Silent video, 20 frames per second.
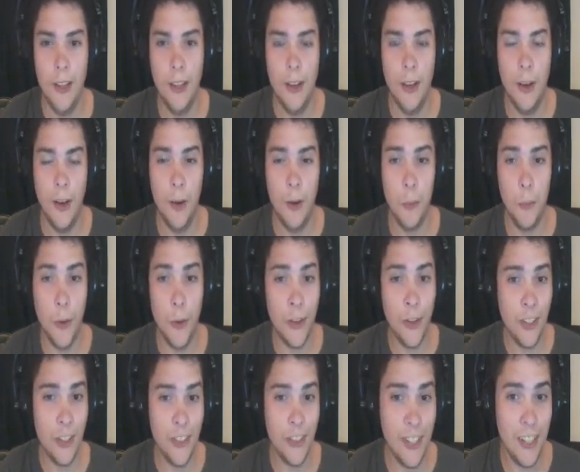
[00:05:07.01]
We're
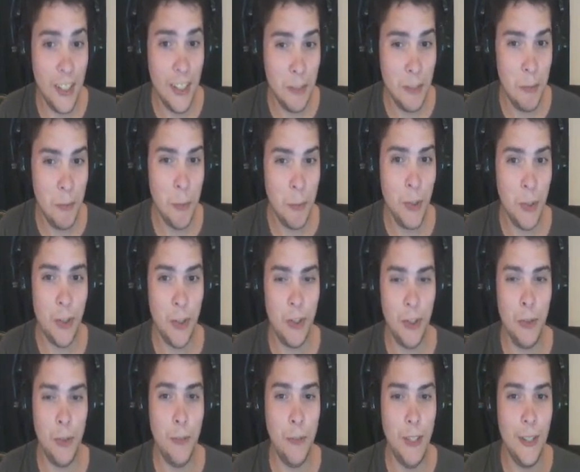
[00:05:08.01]
not yet, but we
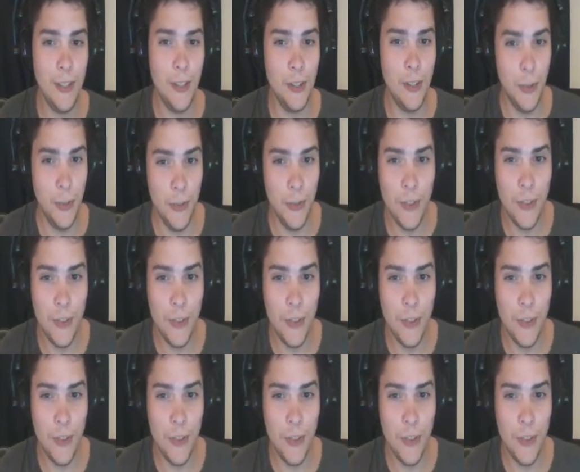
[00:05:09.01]
should be soon.